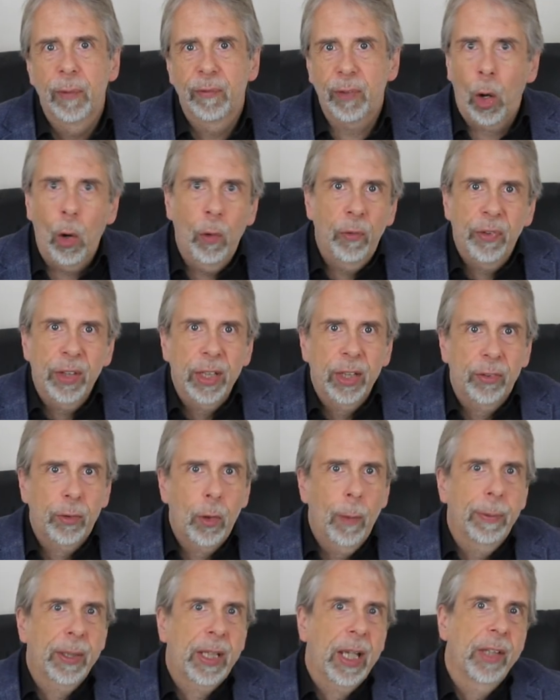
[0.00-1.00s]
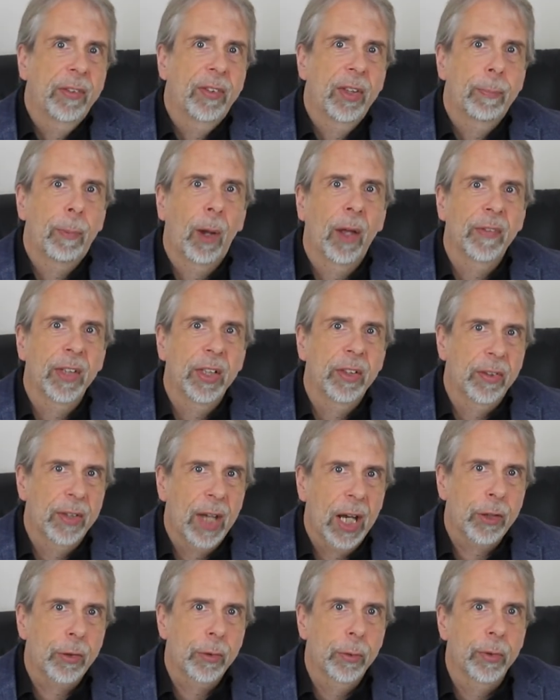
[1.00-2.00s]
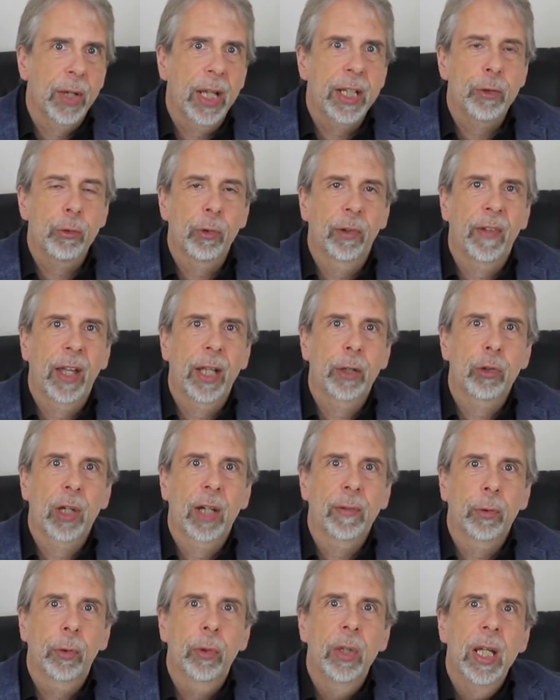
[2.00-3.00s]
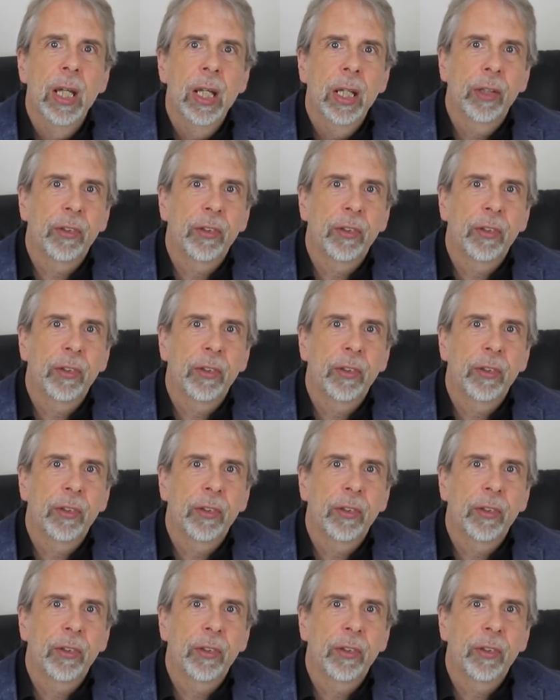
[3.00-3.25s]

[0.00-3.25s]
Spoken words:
The whole thing is complicated by the international nature of air travel,